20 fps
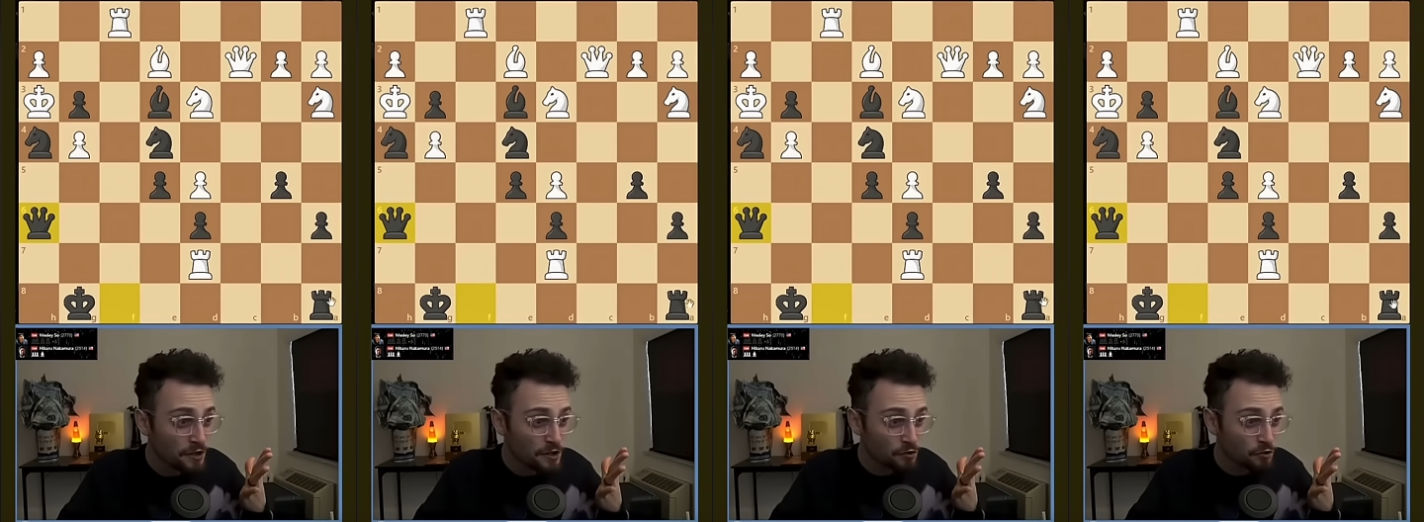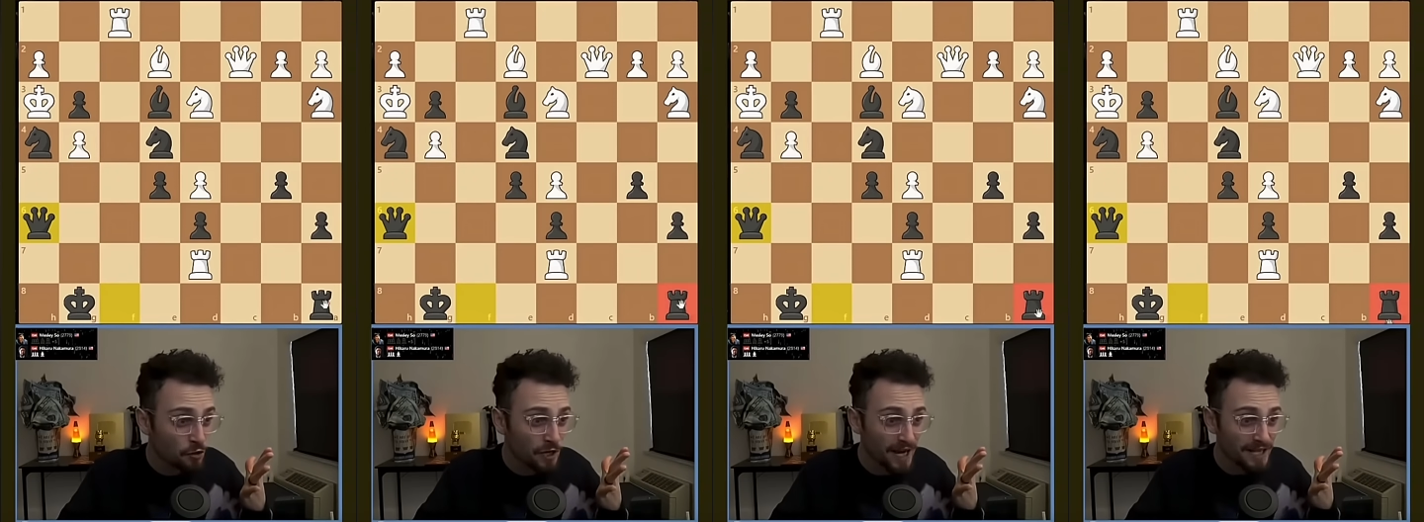
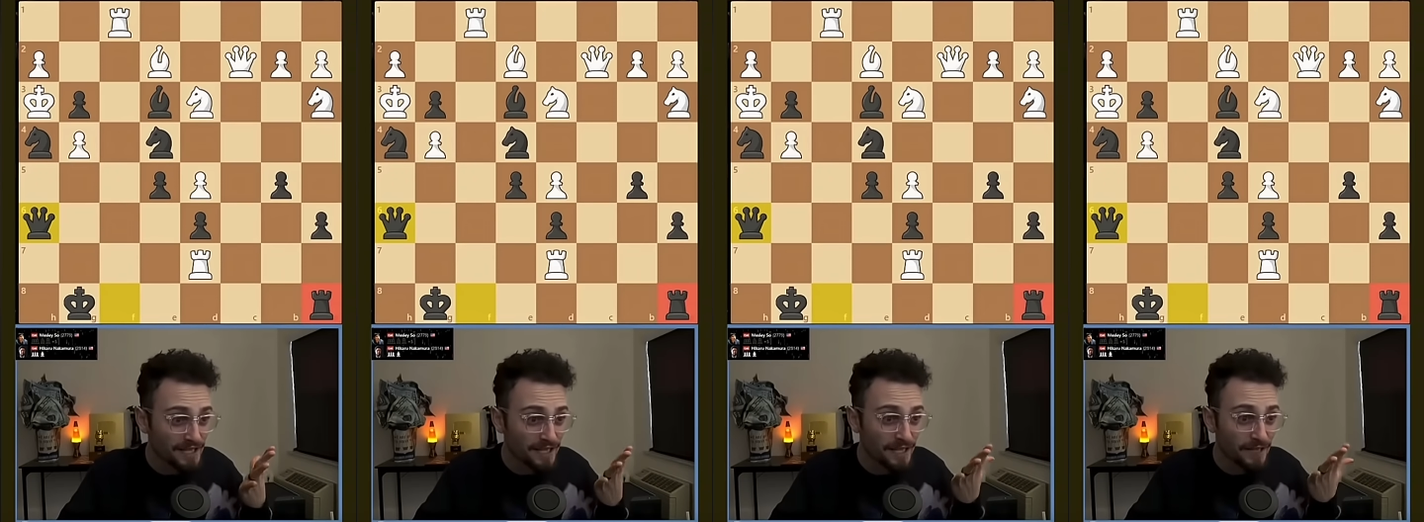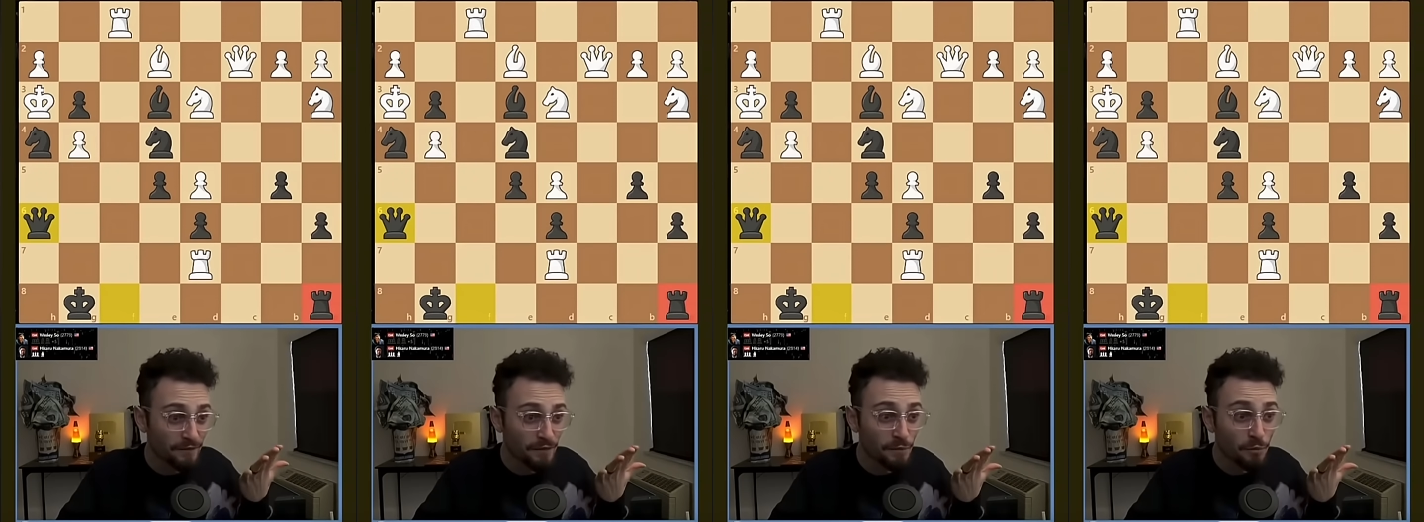This rook
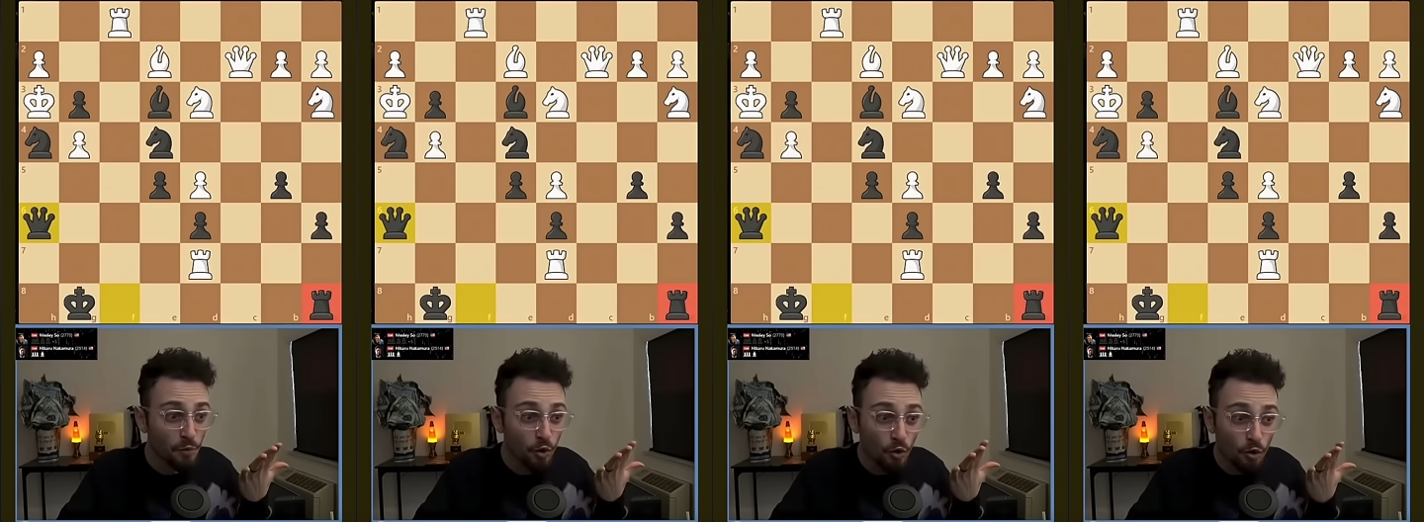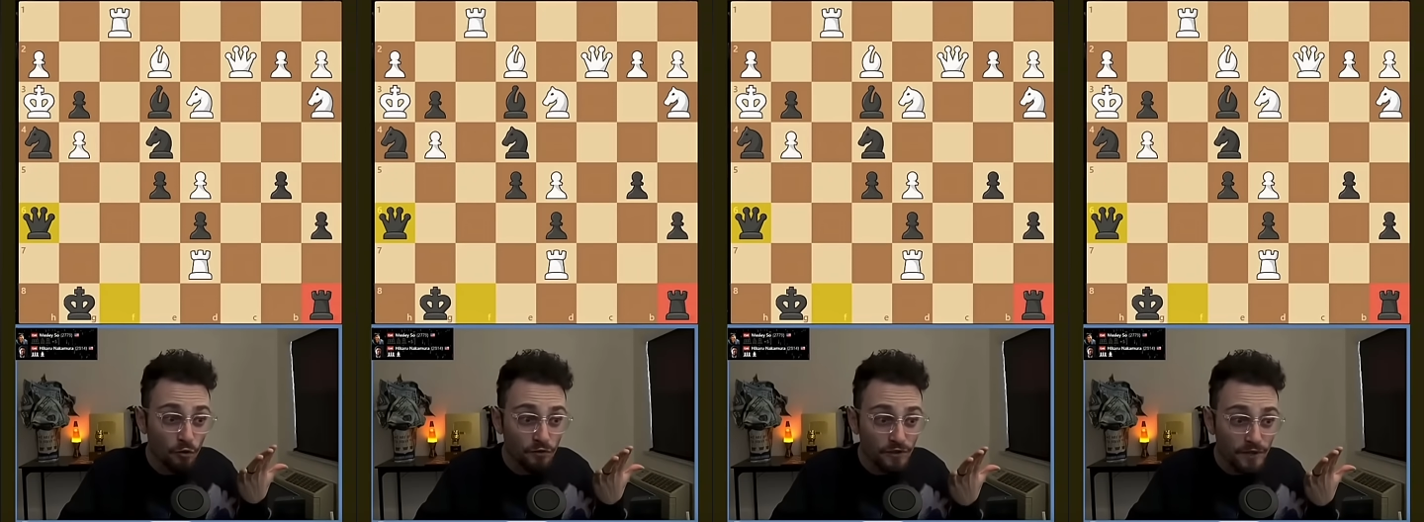hasn't even
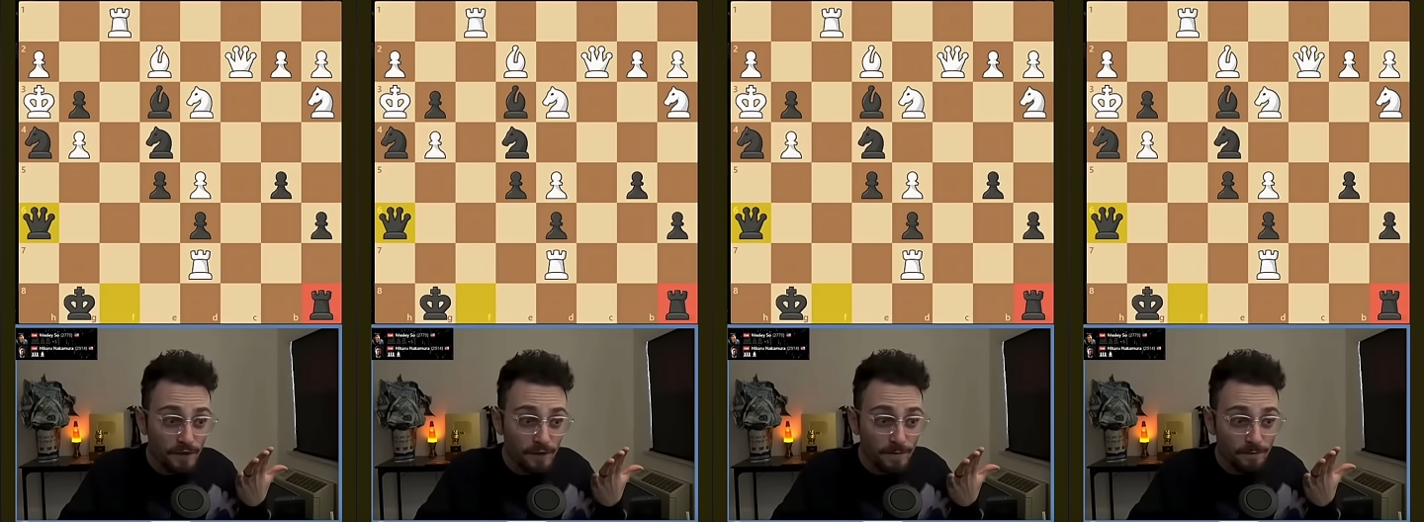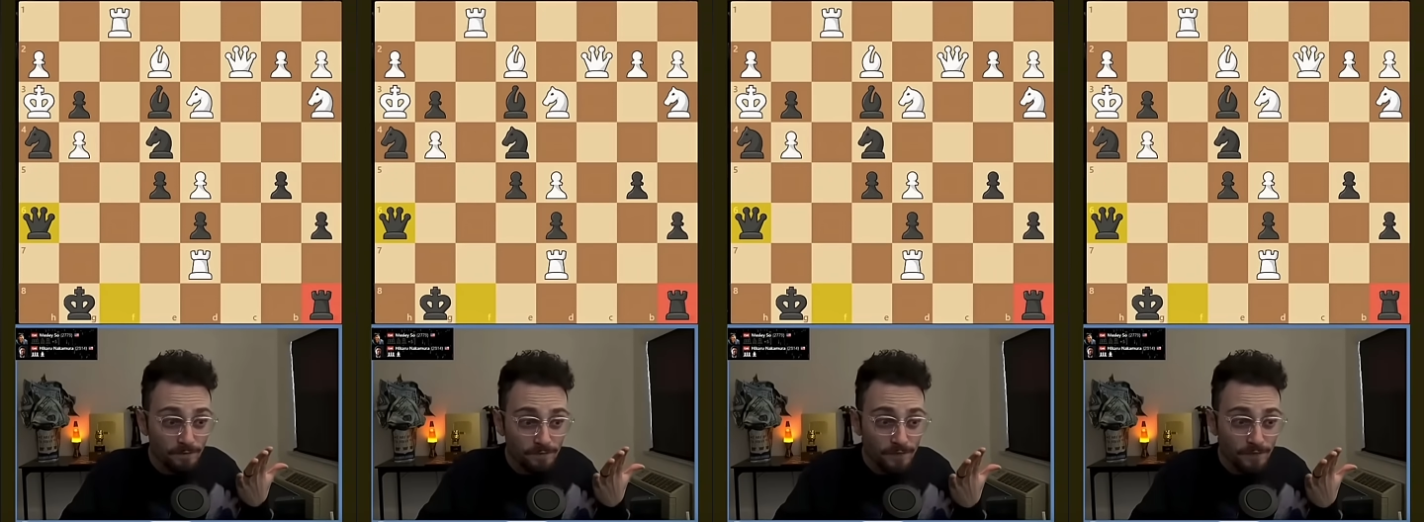moved.